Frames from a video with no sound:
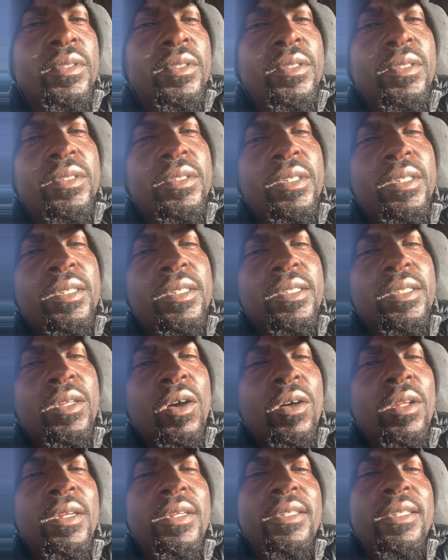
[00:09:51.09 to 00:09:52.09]
See, because
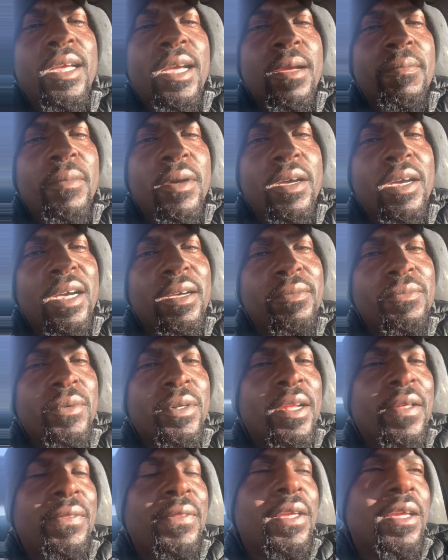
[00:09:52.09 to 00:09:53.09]
all the time, when
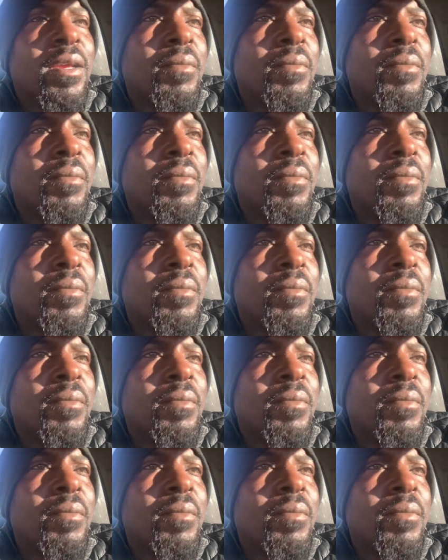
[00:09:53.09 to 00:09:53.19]
I think